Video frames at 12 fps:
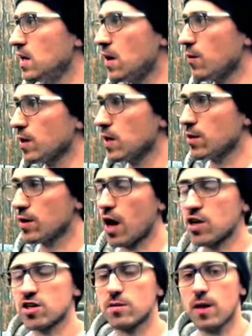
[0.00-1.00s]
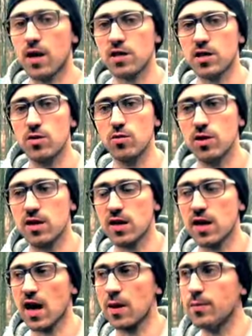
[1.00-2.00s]
and we're here at Oshkimaadziig Unity
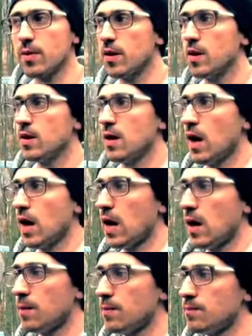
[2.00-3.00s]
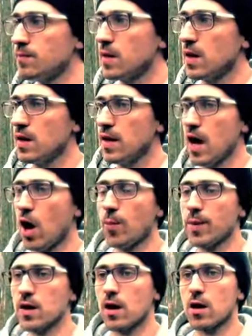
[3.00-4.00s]
Camp, um,
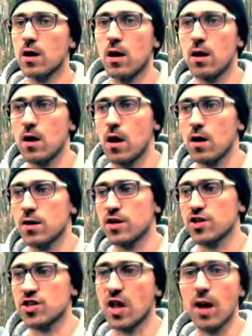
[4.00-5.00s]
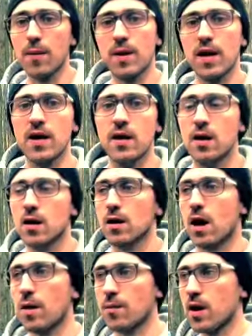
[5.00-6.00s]
helping our, our, our, Anishinaabe
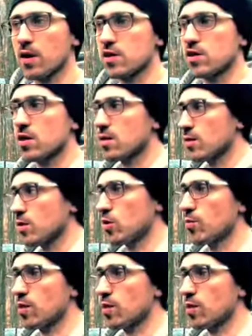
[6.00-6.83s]
comrades, you know,